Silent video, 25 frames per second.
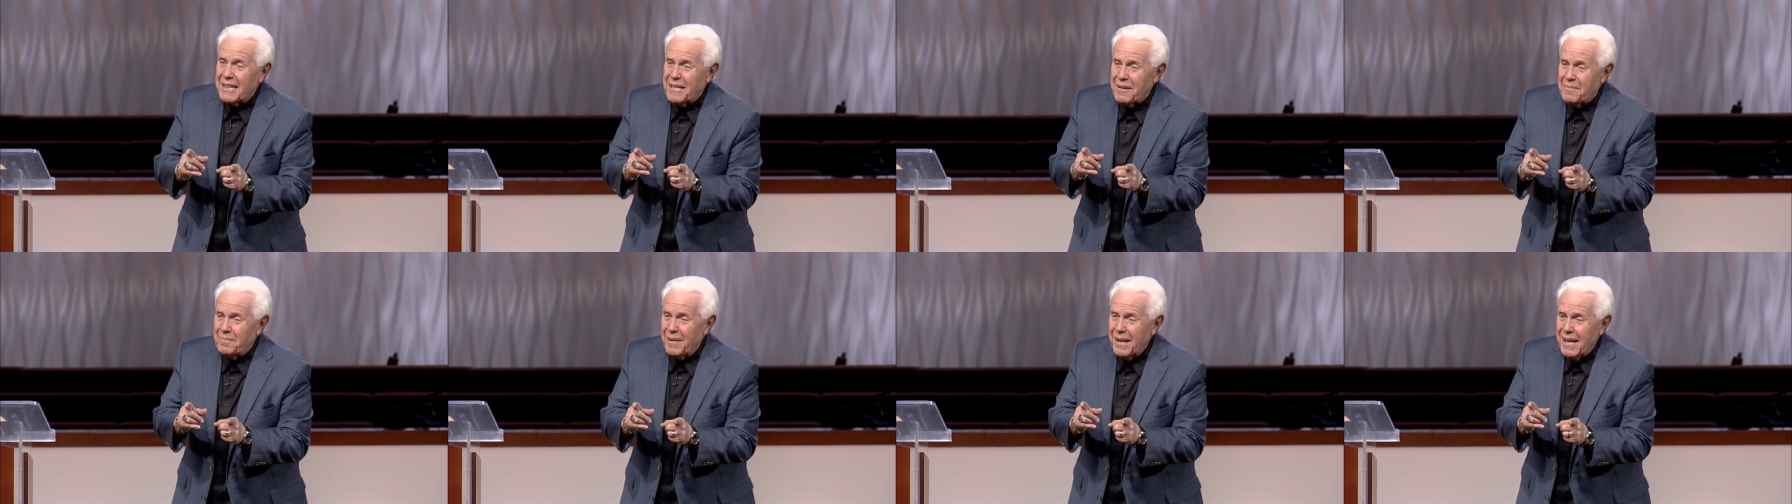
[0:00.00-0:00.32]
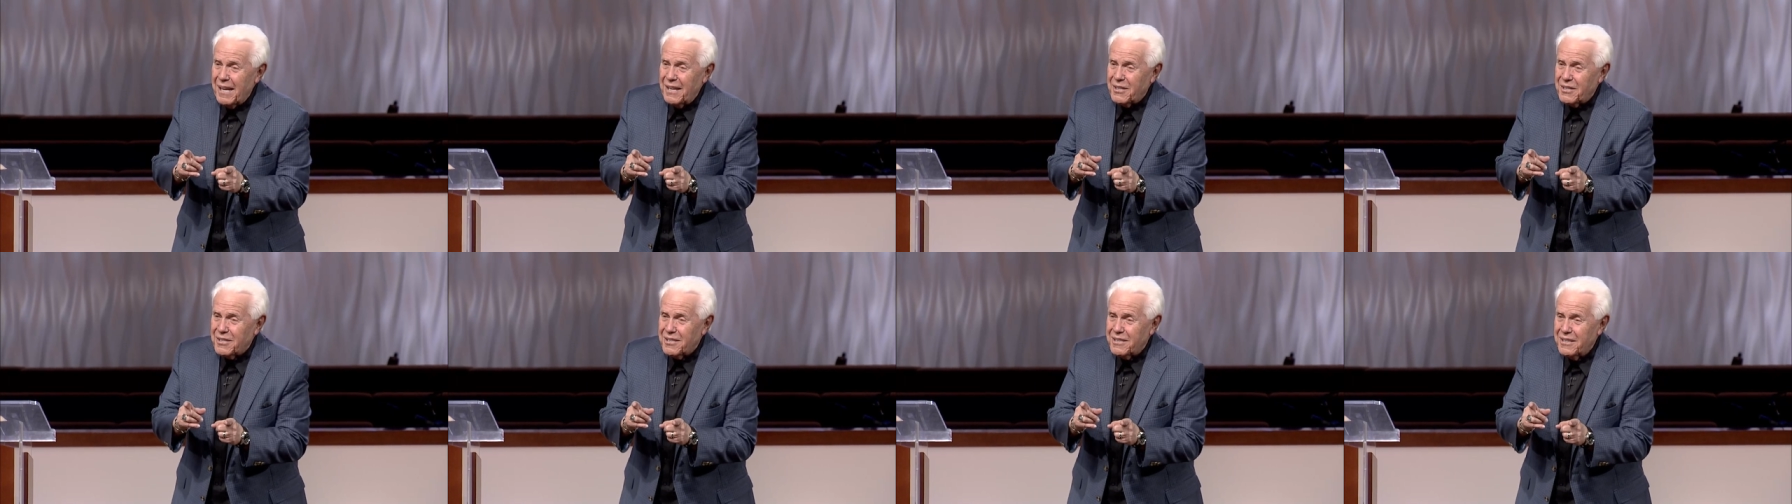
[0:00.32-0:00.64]
the
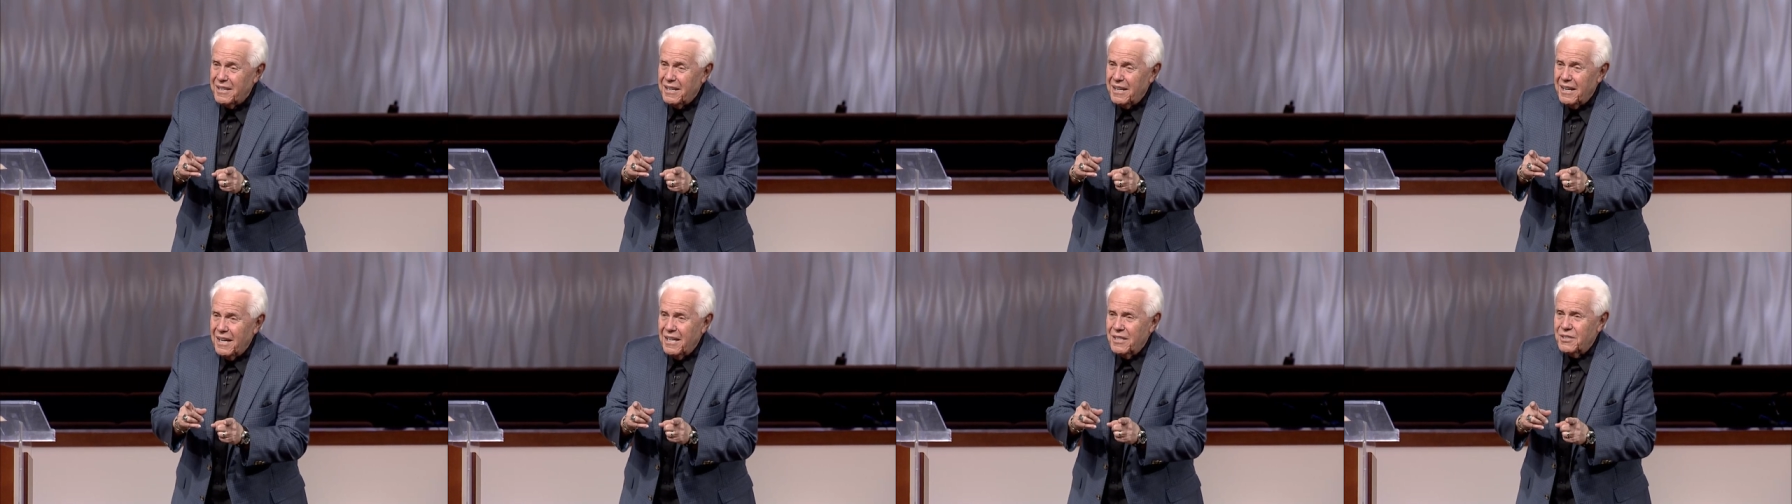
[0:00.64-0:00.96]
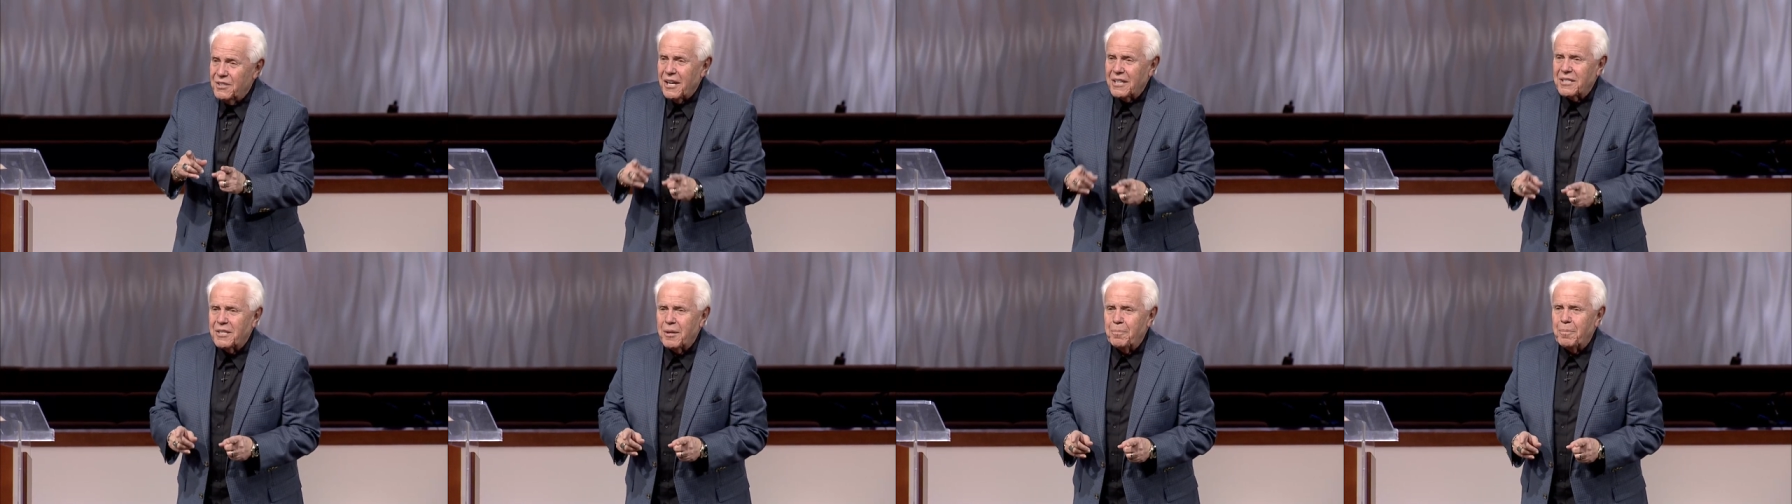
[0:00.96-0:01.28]
beach,
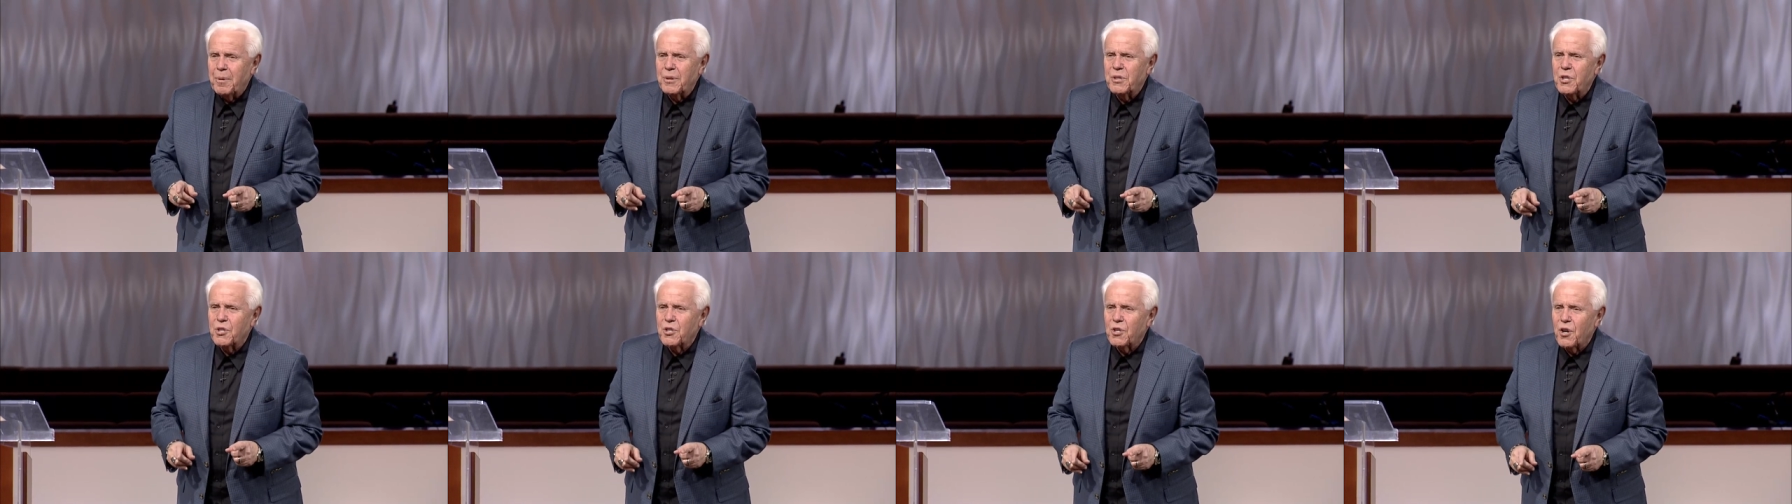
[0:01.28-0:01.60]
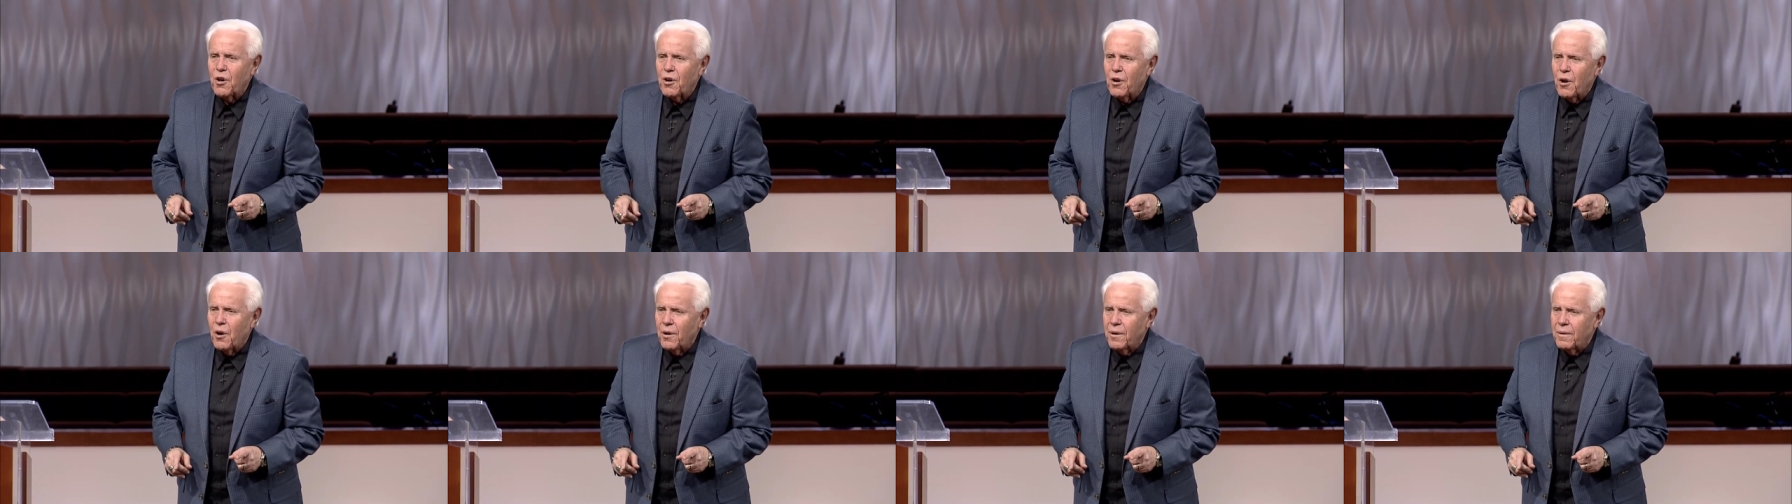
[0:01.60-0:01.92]
Jesse, put your
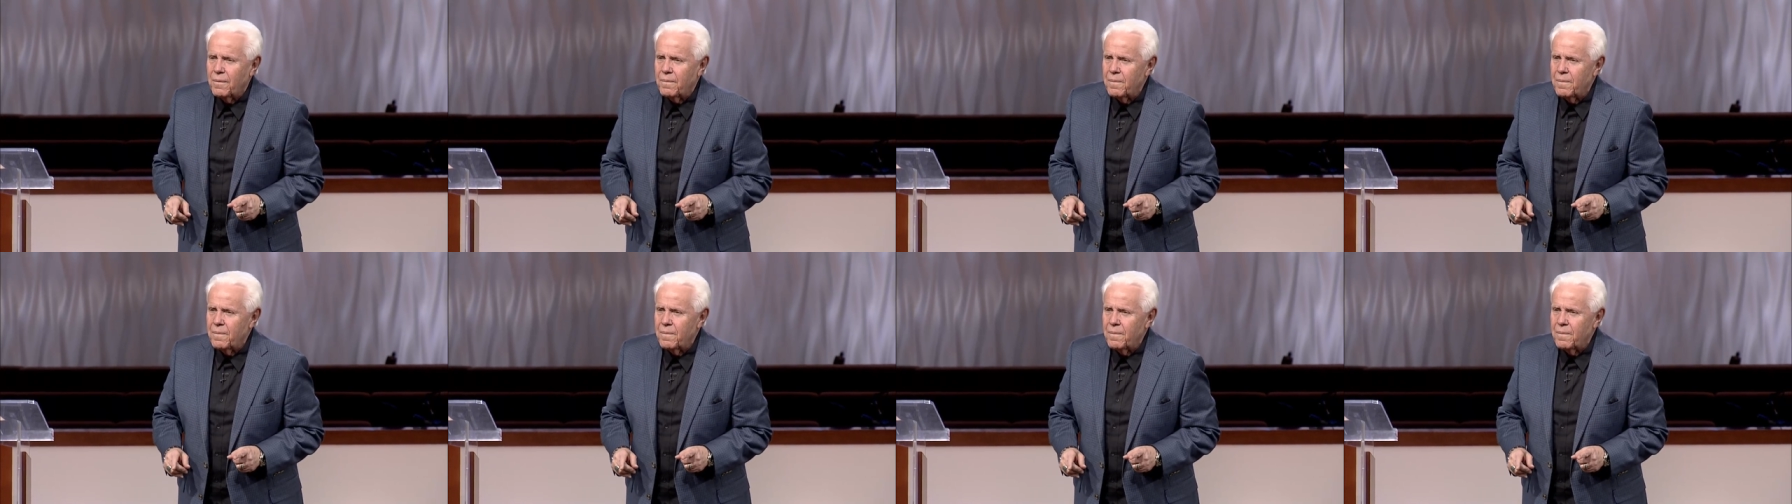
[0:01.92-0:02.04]
shirt on.